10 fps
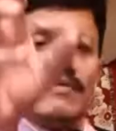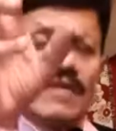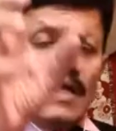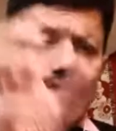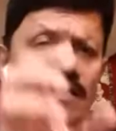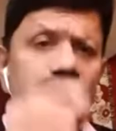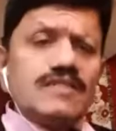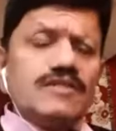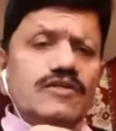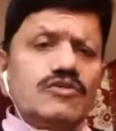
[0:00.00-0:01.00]
The
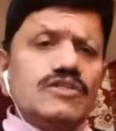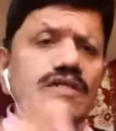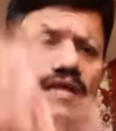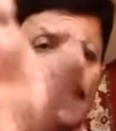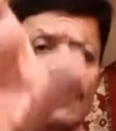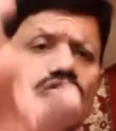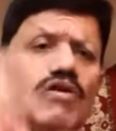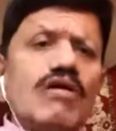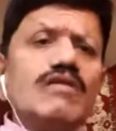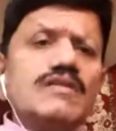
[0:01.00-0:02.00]
institution has to
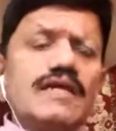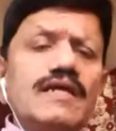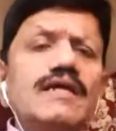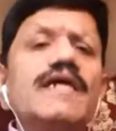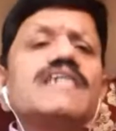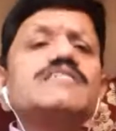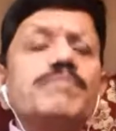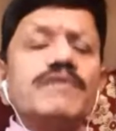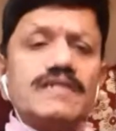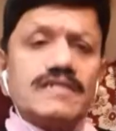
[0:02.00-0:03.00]
call the
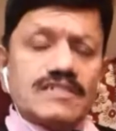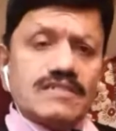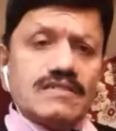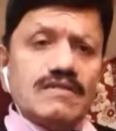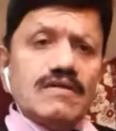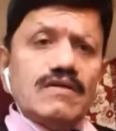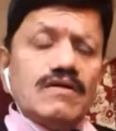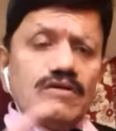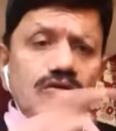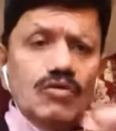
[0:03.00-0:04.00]
experts
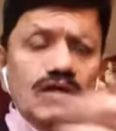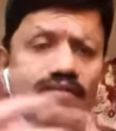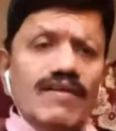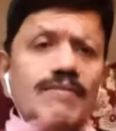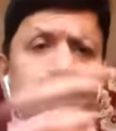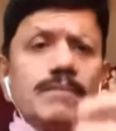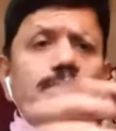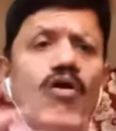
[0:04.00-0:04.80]
to develop the